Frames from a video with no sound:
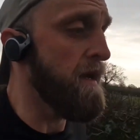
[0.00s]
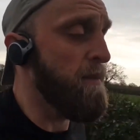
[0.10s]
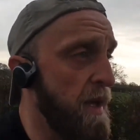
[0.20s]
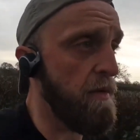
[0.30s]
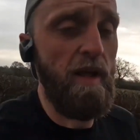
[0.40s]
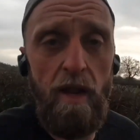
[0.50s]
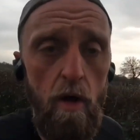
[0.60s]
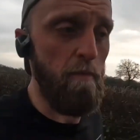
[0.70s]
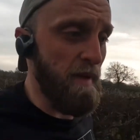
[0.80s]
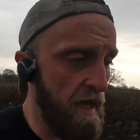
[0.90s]
But yeah, I'm going to get
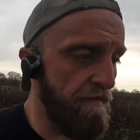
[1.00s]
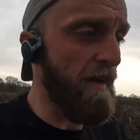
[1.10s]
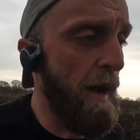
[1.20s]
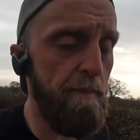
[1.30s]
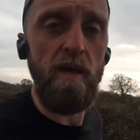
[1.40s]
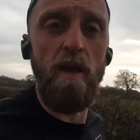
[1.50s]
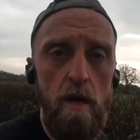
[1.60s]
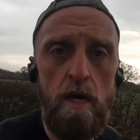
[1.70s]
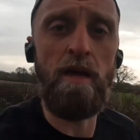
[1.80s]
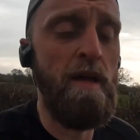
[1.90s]
home. But yeah, very happy.
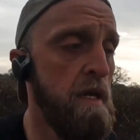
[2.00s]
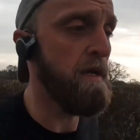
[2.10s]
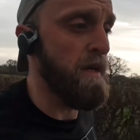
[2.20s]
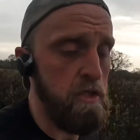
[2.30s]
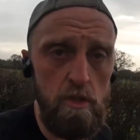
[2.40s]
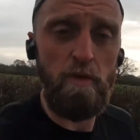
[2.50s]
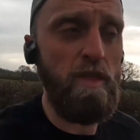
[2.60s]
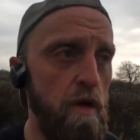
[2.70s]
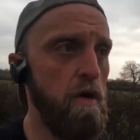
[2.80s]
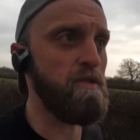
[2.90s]
Summary
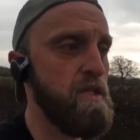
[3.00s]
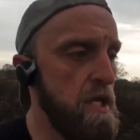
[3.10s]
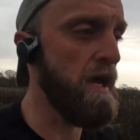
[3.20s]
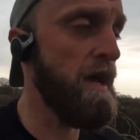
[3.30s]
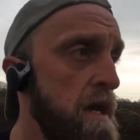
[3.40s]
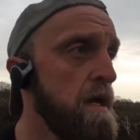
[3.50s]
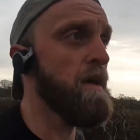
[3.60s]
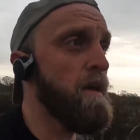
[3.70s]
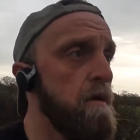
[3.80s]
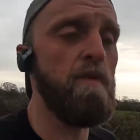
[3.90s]
thoughts:
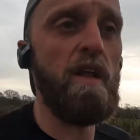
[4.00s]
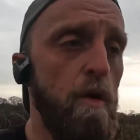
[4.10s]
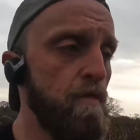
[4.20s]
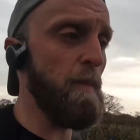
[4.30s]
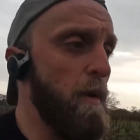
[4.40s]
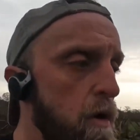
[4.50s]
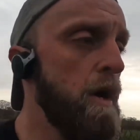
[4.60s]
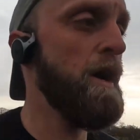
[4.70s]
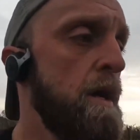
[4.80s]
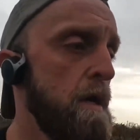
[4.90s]
really comfortable,
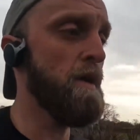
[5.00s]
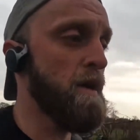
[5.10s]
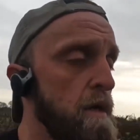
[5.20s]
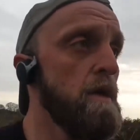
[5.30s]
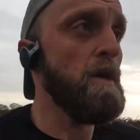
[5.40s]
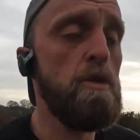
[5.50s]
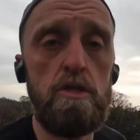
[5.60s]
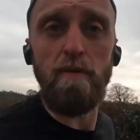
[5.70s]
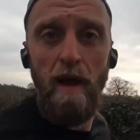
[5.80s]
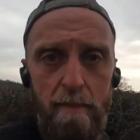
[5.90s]

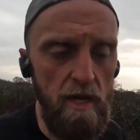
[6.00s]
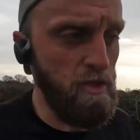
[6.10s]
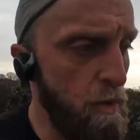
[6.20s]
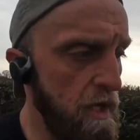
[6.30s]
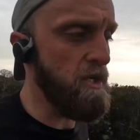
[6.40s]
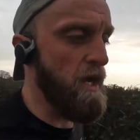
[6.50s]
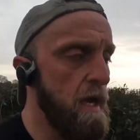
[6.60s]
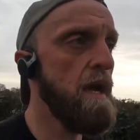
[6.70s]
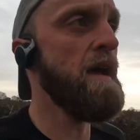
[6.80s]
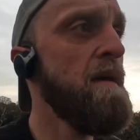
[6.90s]
just about amount of squish,
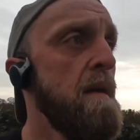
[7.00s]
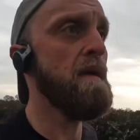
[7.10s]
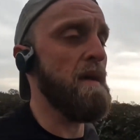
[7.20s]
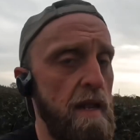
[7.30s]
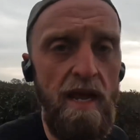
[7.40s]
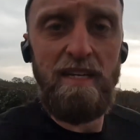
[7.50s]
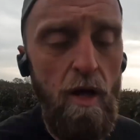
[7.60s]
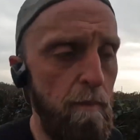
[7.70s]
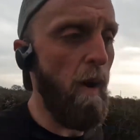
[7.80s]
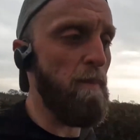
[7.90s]
a nice
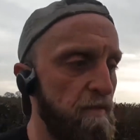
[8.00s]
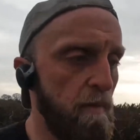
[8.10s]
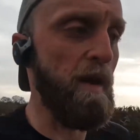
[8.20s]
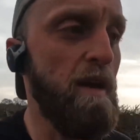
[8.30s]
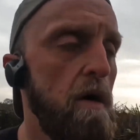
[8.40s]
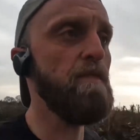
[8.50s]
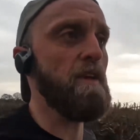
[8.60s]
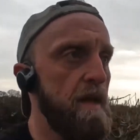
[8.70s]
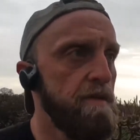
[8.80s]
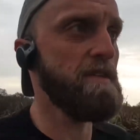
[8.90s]
little pop from the heel if
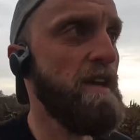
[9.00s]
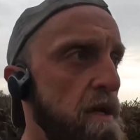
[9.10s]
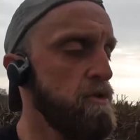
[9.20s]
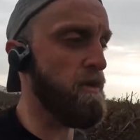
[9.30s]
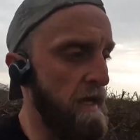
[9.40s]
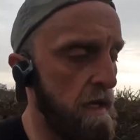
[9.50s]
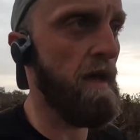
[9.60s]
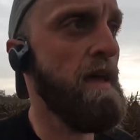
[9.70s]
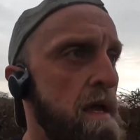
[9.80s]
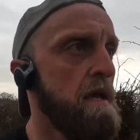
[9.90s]
you land as a heel
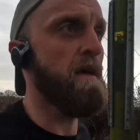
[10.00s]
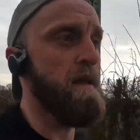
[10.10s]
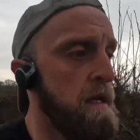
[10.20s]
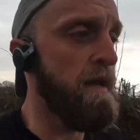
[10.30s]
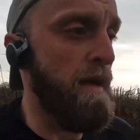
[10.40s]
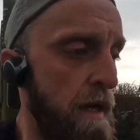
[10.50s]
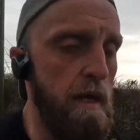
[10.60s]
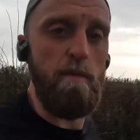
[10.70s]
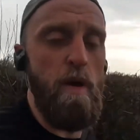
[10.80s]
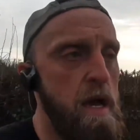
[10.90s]
striker.
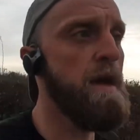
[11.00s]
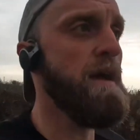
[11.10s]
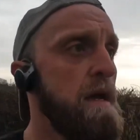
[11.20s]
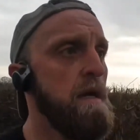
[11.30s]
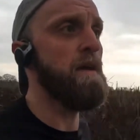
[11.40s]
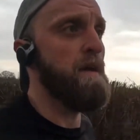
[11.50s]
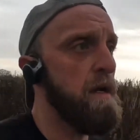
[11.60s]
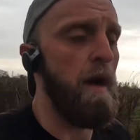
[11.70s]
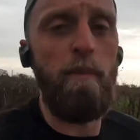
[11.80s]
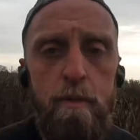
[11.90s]
I
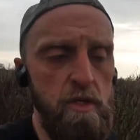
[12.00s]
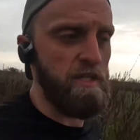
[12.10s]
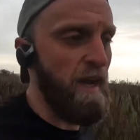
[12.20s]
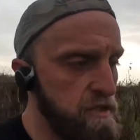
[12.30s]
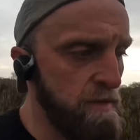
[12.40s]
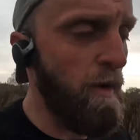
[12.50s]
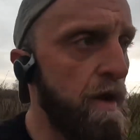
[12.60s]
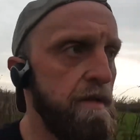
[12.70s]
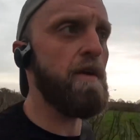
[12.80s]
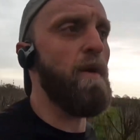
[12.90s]
put them on the scales this morning.